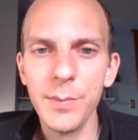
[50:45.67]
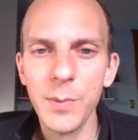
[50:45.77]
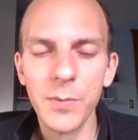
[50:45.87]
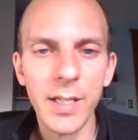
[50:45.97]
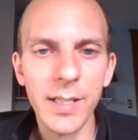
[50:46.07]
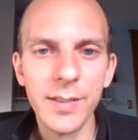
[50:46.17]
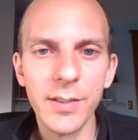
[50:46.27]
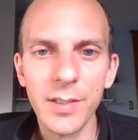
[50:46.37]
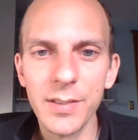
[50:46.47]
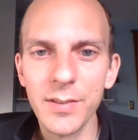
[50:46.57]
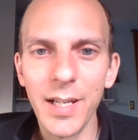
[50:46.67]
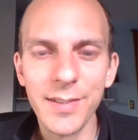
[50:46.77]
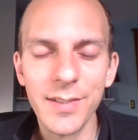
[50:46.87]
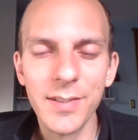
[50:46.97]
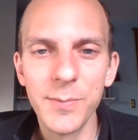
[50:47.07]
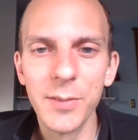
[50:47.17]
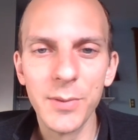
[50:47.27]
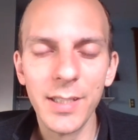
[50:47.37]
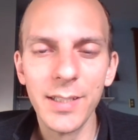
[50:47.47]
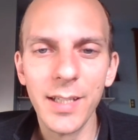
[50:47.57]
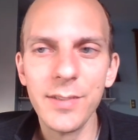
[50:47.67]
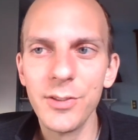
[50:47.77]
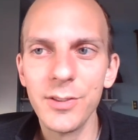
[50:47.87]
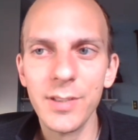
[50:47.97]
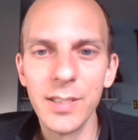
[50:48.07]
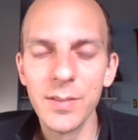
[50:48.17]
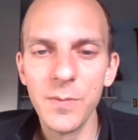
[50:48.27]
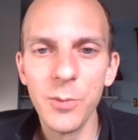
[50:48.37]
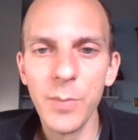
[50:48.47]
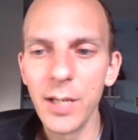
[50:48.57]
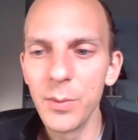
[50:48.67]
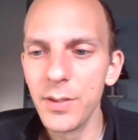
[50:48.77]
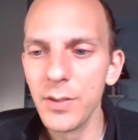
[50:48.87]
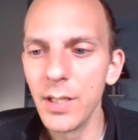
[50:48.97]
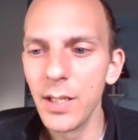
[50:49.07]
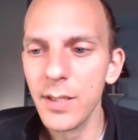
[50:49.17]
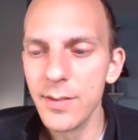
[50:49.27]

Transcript: The Friday synchronous classes have been really nice just to get some feedback with you guys.